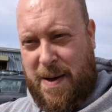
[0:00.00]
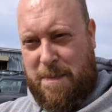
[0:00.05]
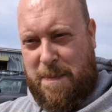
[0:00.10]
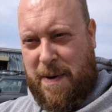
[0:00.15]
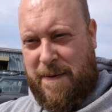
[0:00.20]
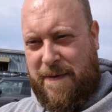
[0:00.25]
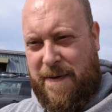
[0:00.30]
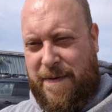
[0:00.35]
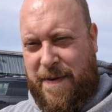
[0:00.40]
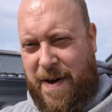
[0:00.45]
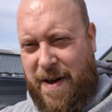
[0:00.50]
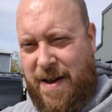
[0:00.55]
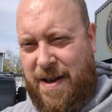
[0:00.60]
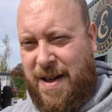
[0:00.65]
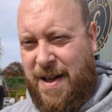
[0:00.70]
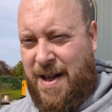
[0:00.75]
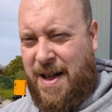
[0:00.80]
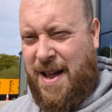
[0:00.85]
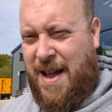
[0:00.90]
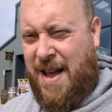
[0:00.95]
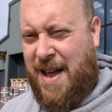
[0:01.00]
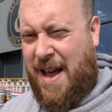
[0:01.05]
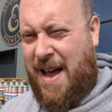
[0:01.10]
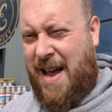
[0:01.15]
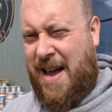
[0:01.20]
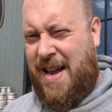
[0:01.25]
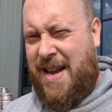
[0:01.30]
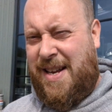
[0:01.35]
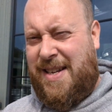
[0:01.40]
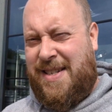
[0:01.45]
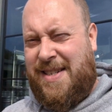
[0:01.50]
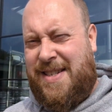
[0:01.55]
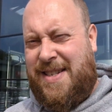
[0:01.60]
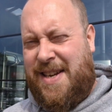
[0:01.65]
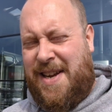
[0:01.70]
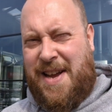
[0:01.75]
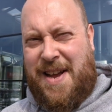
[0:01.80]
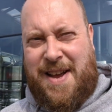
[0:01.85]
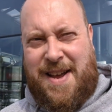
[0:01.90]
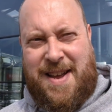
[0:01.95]
Pilsner, and
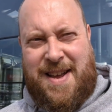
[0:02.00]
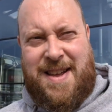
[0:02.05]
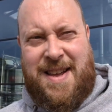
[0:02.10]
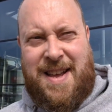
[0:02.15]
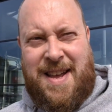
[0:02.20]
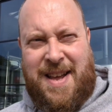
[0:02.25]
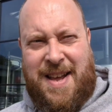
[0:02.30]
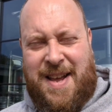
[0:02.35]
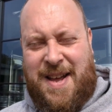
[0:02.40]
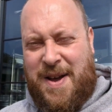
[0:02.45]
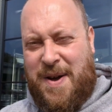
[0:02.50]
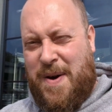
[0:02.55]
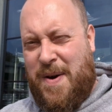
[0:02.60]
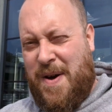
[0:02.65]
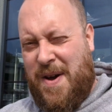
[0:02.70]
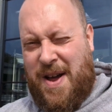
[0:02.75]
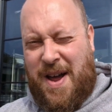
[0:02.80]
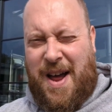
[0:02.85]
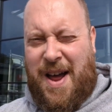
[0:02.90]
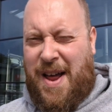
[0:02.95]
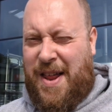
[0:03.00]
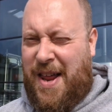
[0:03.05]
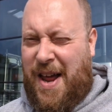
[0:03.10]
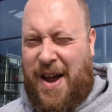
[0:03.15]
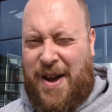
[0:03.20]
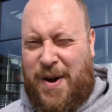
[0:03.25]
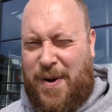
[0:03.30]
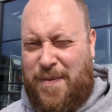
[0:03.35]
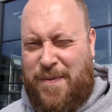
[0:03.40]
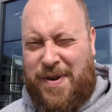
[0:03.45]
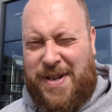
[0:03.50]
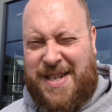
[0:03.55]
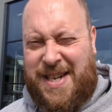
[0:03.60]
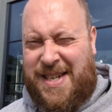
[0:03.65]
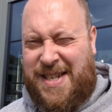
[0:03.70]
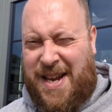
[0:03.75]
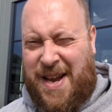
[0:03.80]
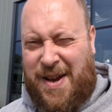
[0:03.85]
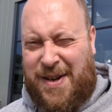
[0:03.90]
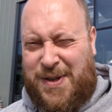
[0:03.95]
I couldn't
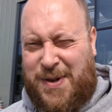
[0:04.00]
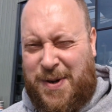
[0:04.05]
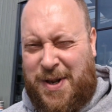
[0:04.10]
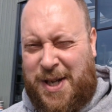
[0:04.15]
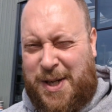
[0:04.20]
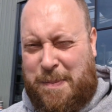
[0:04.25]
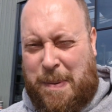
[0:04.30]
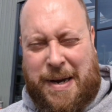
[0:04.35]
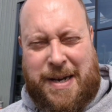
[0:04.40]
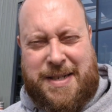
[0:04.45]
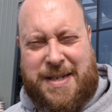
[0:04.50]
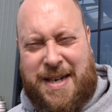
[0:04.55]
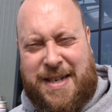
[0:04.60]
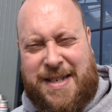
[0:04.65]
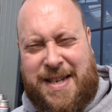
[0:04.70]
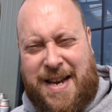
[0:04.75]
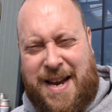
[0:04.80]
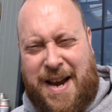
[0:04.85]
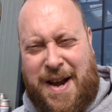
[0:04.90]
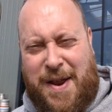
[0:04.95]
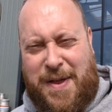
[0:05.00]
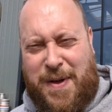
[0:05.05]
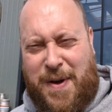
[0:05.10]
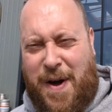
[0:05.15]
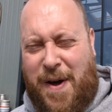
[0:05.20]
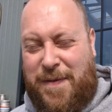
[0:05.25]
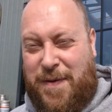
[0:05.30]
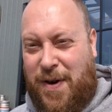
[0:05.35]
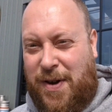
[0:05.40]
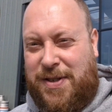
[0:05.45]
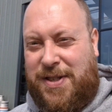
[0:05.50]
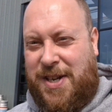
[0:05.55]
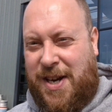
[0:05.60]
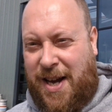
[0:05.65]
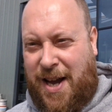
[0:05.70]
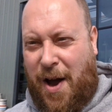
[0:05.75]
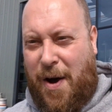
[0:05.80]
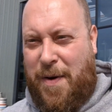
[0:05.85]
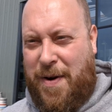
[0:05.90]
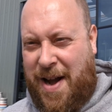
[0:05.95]
resist it. I saw this place yesterday and I thought I've got to
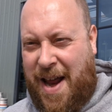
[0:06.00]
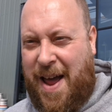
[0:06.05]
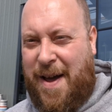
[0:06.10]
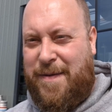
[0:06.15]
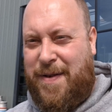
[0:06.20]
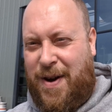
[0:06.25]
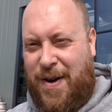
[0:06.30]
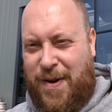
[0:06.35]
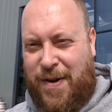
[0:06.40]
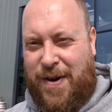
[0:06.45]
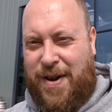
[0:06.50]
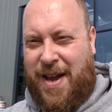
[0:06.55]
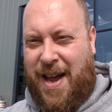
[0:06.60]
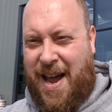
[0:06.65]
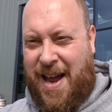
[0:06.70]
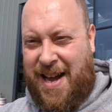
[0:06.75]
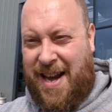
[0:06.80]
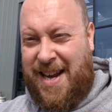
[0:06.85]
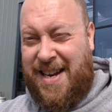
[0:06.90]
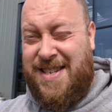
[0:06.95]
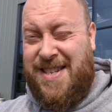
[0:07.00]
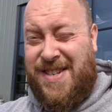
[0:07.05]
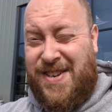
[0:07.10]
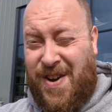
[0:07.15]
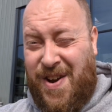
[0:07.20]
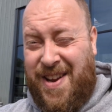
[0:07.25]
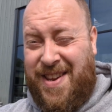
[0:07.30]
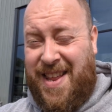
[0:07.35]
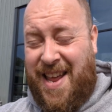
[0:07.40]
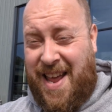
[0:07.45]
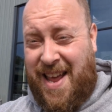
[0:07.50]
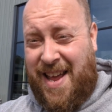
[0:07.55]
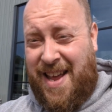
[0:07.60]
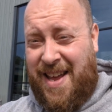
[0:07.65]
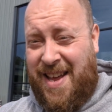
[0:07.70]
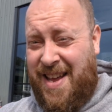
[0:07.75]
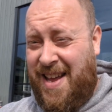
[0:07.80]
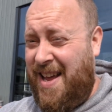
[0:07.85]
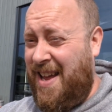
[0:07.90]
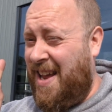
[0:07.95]
go and have a look, and inside there
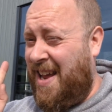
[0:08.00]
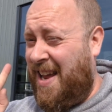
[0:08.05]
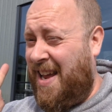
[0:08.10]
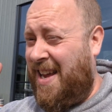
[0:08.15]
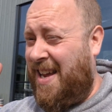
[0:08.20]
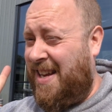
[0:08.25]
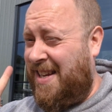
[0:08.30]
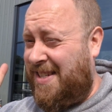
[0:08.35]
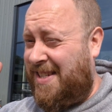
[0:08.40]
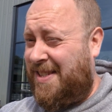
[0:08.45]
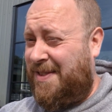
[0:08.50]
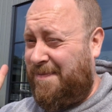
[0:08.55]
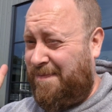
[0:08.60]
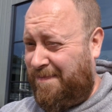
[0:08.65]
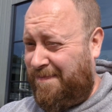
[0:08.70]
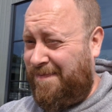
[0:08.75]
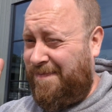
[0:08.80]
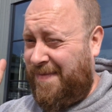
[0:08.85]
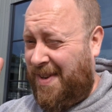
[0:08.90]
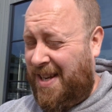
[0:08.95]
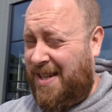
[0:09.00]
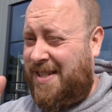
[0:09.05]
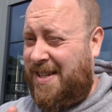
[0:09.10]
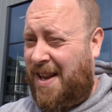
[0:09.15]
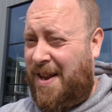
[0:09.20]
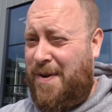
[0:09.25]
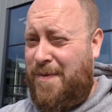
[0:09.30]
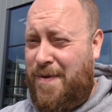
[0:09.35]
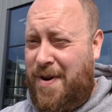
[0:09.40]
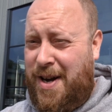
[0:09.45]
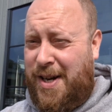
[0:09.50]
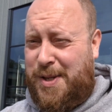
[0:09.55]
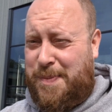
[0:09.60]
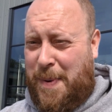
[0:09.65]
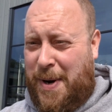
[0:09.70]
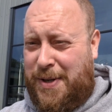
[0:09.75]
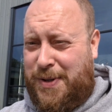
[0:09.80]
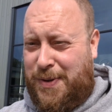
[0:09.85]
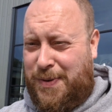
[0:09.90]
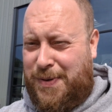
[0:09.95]
is something really
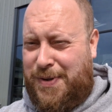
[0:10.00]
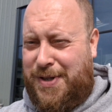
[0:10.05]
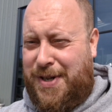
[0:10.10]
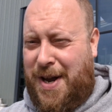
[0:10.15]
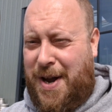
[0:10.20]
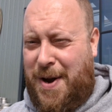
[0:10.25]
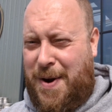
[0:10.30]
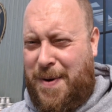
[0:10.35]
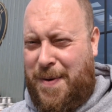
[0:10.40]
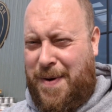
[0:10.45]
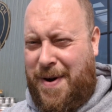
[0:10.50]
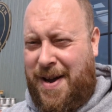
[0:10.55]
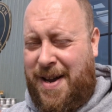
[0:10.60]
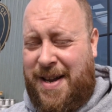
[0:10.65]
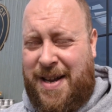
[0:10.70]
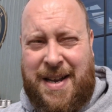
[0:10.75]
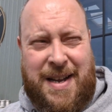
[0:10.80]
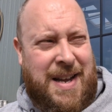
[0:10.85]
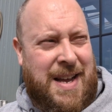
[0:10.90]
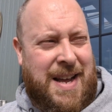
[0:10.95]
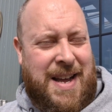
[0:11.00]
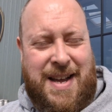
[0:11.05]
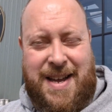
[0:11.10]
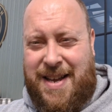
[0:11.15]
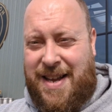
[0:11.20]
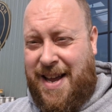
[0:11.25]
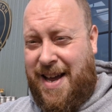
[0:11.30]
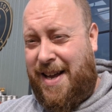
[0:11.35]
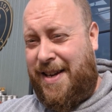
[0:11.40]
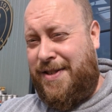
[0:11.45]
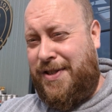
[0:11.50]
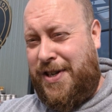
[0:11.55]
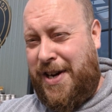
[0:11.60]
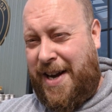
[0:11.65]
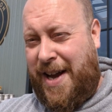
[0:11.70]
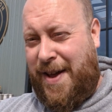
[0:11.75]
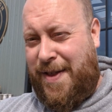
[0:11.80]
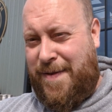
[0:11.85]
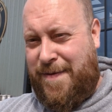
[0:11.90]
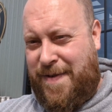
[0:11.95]
special. So yeah,
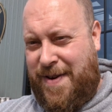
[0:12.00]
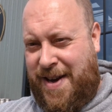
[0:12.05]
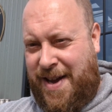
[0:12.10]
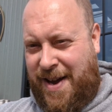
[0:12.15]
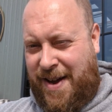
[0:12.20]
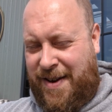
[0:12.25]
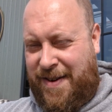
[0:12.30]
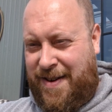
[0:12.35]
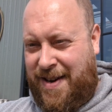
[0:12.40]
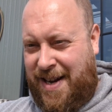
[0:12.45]
check out the video.